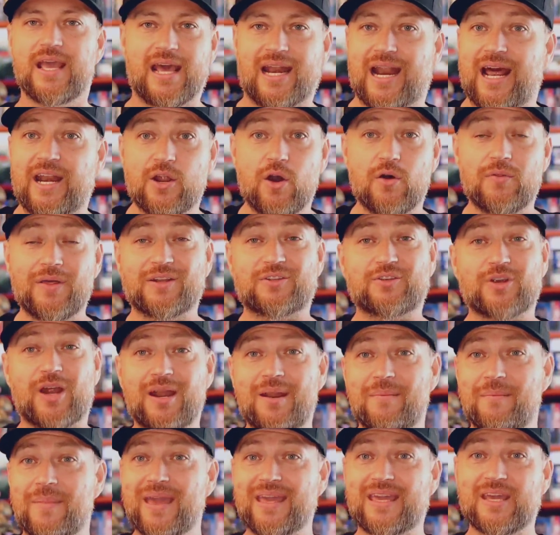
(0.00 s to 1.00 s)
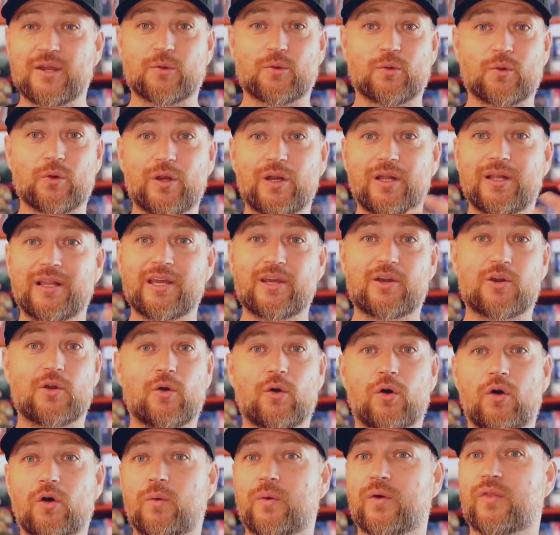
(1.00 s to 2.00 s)
and I know they tried to make it really
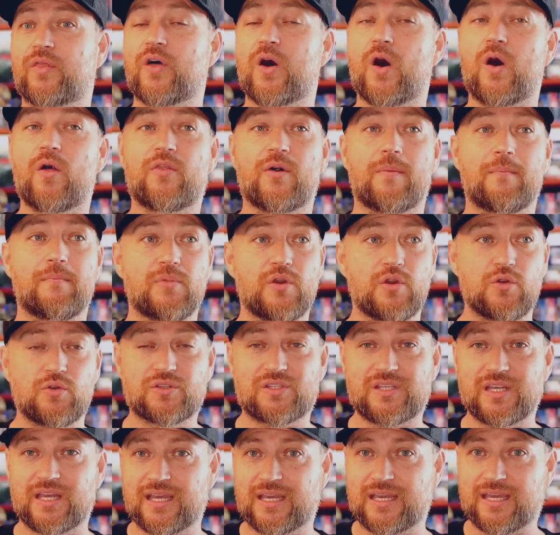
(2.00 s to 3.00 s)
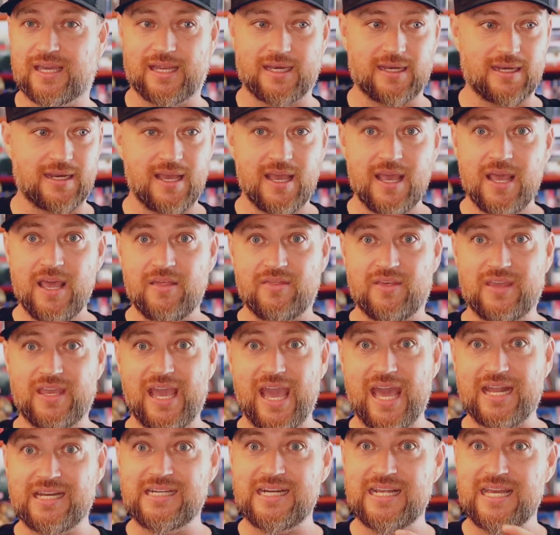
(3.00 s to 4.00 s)
cool with all the music and the
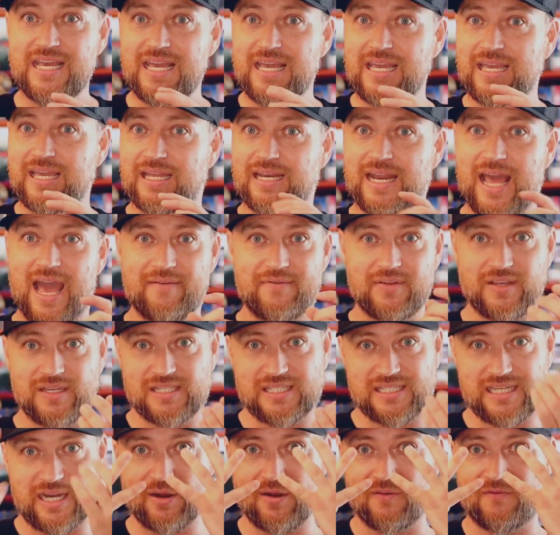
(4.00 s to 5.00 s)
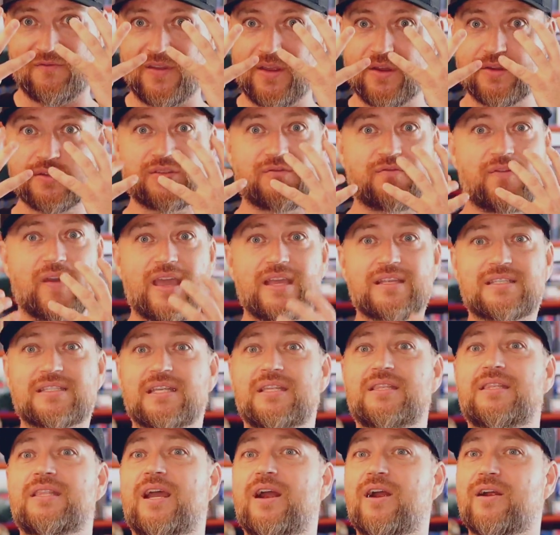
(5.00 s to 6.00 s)
editing and having Sarah Fier's face
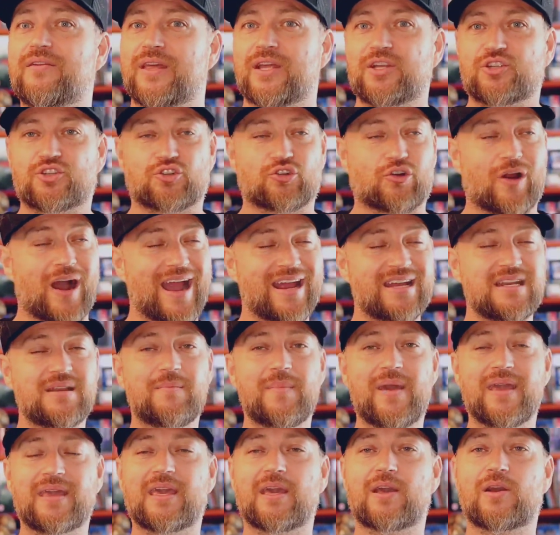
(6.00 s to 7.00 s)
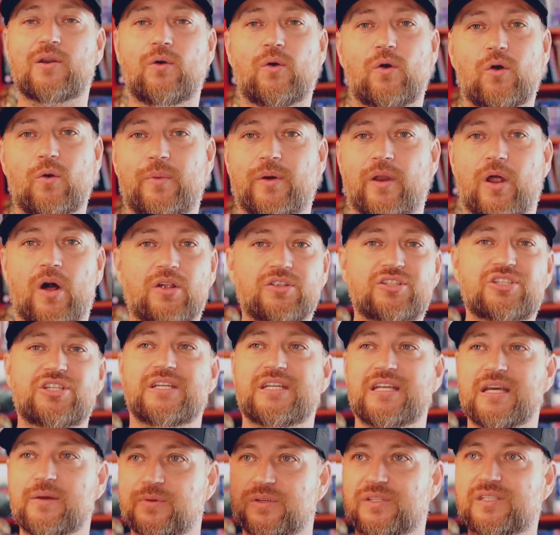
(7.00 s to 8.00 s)
in there. They tried to make it cool, but all
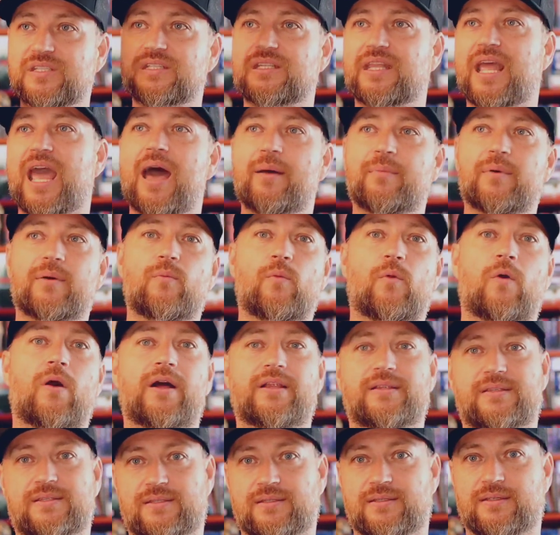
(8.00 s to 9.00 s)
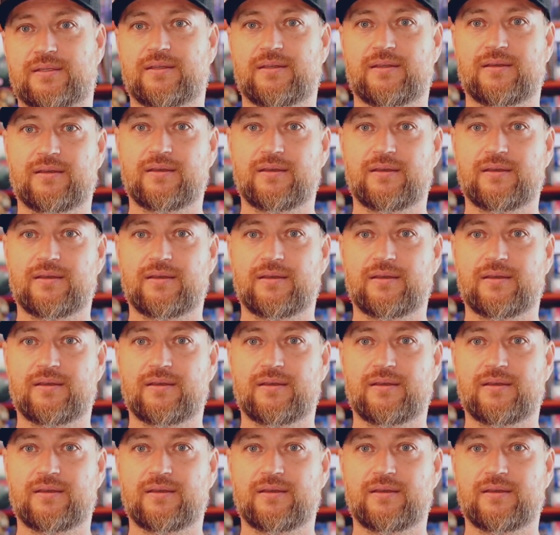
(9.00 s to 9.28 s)
she did was stab him once.